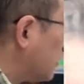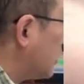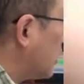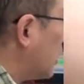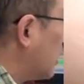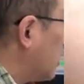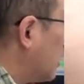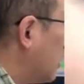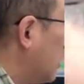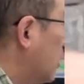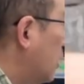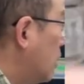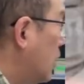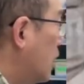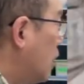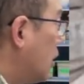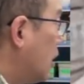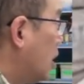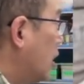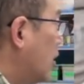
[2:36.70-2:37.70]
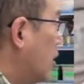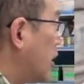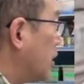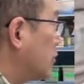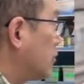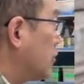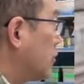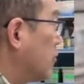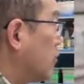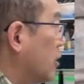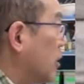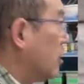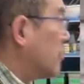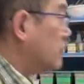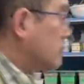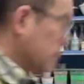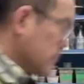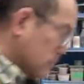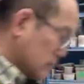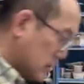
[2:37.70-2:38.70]
there. All right, so here we go.
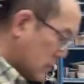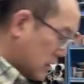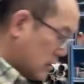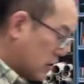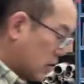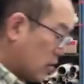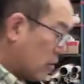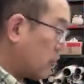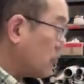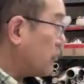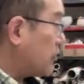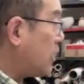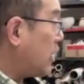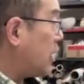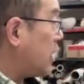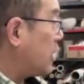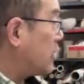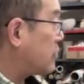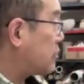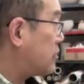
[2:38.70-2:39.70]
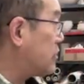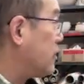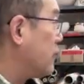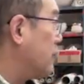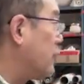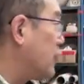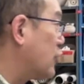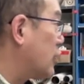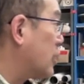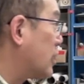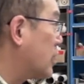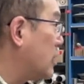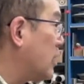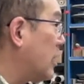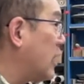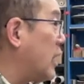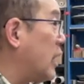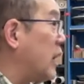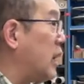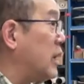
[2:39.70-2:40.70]
So the stiffer the
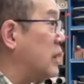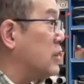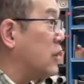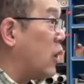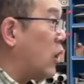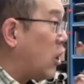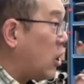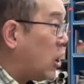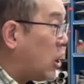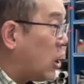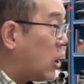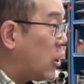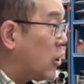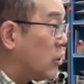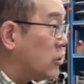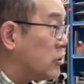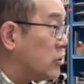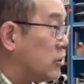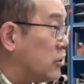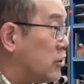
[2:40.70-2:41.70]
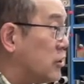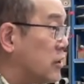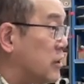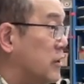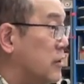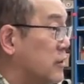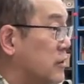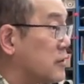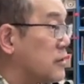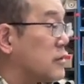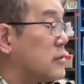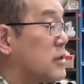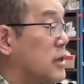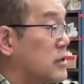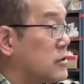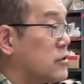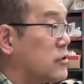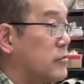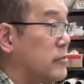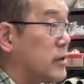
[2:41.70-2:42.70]
clay, the harder it is to
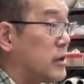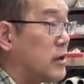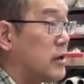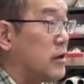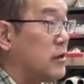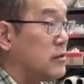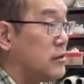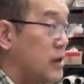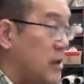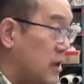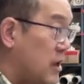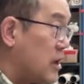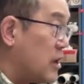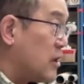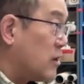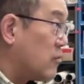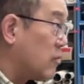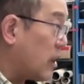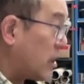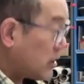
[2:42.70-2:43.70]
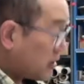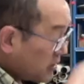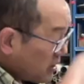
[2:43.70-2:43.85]
center because right?